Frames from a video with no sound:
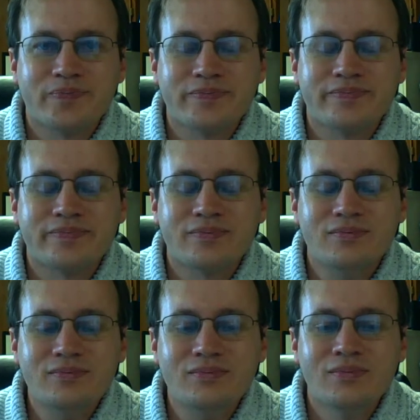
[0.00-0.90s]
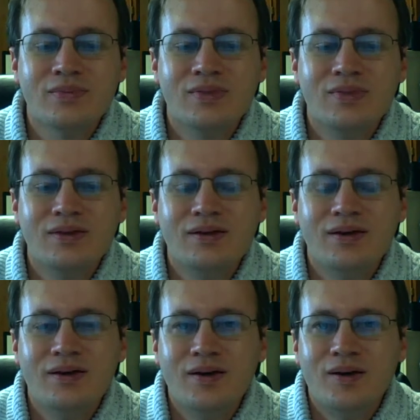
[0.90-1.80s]

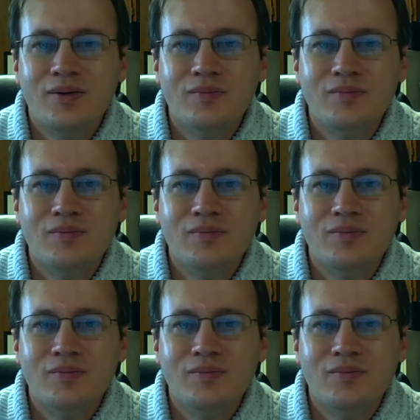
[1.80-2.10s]
(silence)